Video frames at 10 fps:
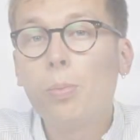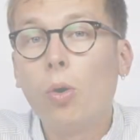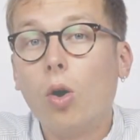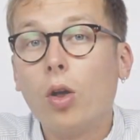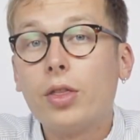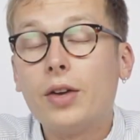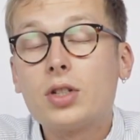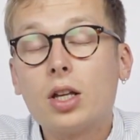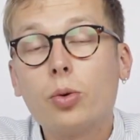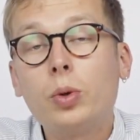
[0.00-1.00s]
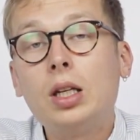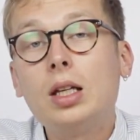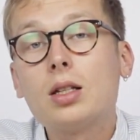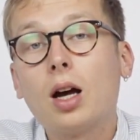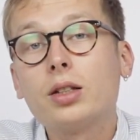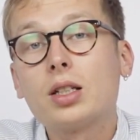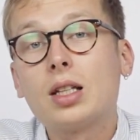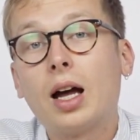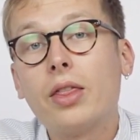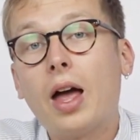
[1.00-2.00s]
report, they've said that we need to
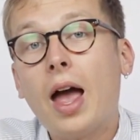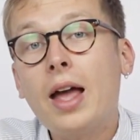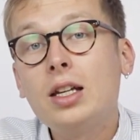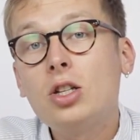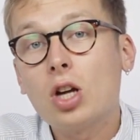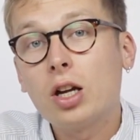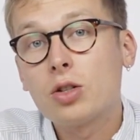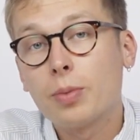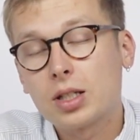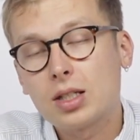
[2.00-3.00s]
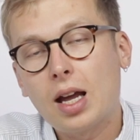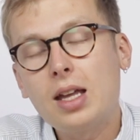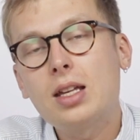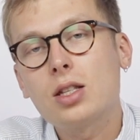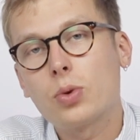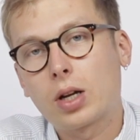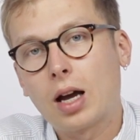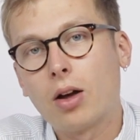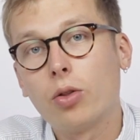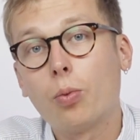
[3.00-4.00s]
understand that any change must take into
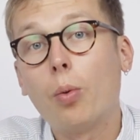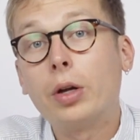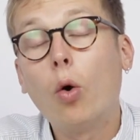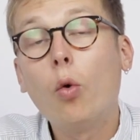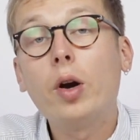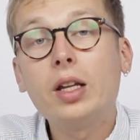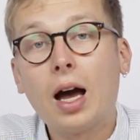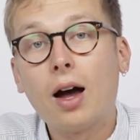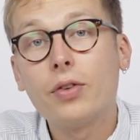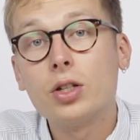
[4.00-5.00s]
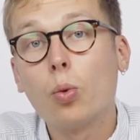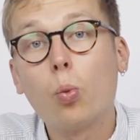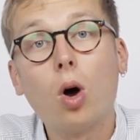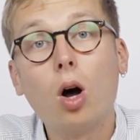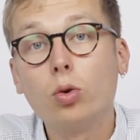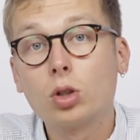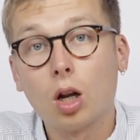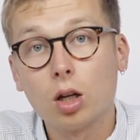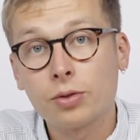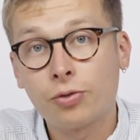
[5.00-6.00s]
account that what we already have is a
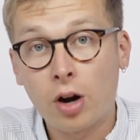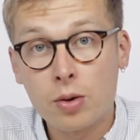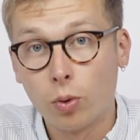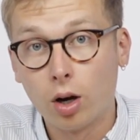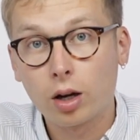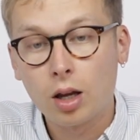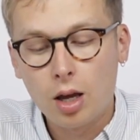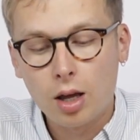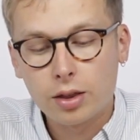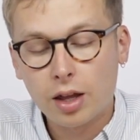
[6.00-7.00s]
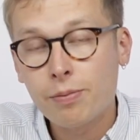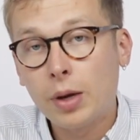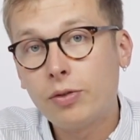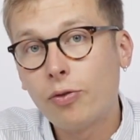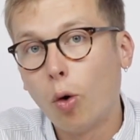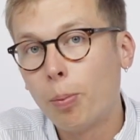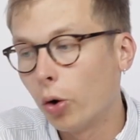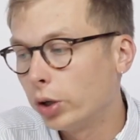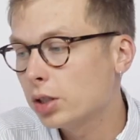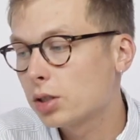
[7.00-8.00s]
world-class framework. They've made 4
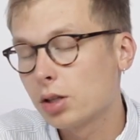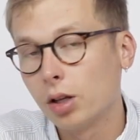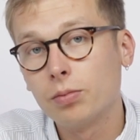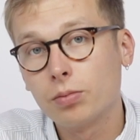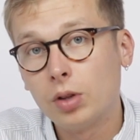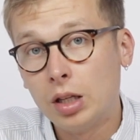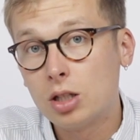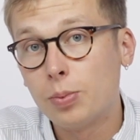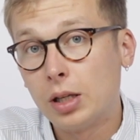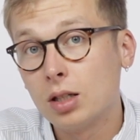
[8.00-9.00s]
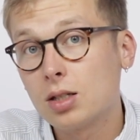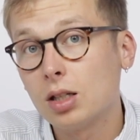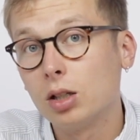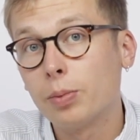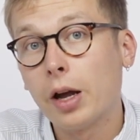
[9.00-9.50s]
points that need to be considered